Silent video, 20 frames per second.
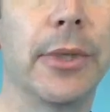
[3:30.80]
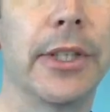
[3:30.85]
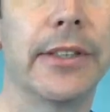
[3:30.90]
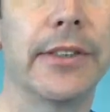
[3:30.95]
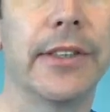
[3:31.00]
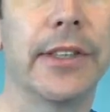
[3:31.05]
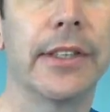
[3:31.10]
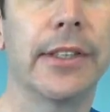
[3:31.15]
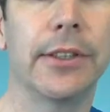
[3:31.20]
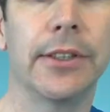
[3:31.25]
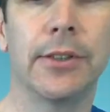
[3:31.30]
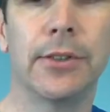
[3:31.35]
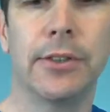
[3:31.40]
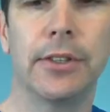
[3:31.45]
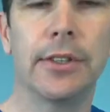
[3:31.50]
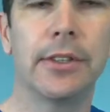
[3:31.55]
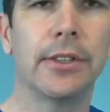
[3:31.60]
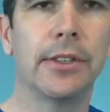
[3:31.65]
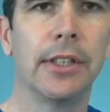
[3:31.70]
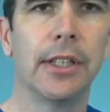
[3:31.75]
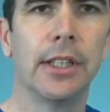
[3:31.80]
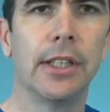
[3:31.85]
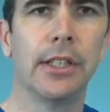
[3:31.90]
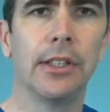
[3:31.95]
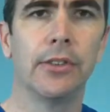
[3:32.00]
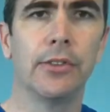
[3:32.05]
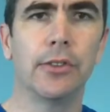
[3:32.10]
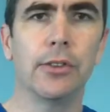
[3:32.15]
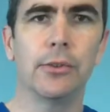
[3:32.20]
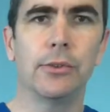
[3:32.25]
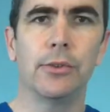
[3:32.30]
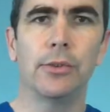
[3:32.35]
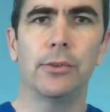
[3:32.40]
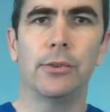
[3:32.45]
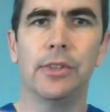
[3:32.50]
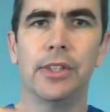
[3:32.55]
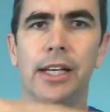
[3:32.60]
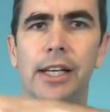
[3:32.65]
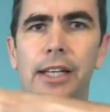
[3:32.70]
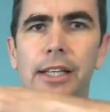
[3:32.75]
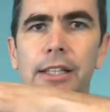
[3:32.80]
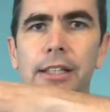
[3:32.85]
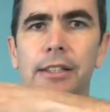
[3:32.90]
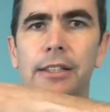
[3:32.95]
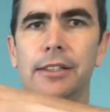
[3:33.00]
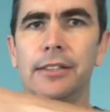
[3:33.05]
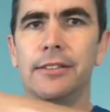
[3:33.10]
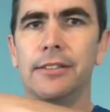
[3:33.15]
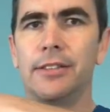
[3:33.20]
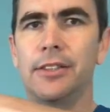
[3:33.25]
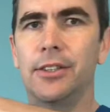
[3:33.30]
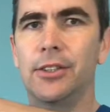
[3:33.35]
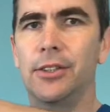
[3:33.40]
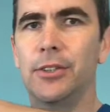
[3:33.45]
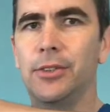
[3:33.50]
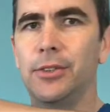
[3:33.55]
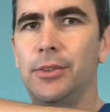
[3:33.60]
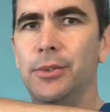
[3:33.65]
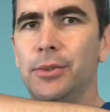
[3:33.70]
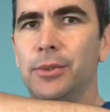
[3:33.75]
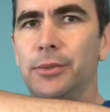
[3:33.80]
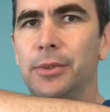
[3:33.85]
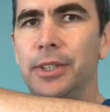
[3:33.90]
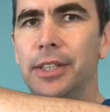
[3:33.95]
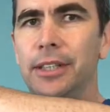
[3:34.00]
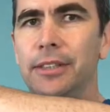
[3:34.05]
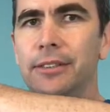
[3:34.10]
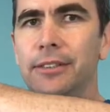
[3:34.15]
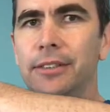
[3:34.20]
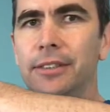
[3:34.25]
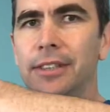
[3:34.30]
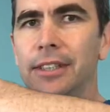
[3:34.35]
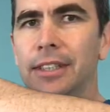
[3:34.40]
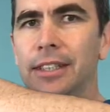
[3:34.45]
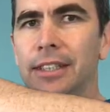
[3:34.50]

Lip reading: basically. So to tighten it, it's hard to do without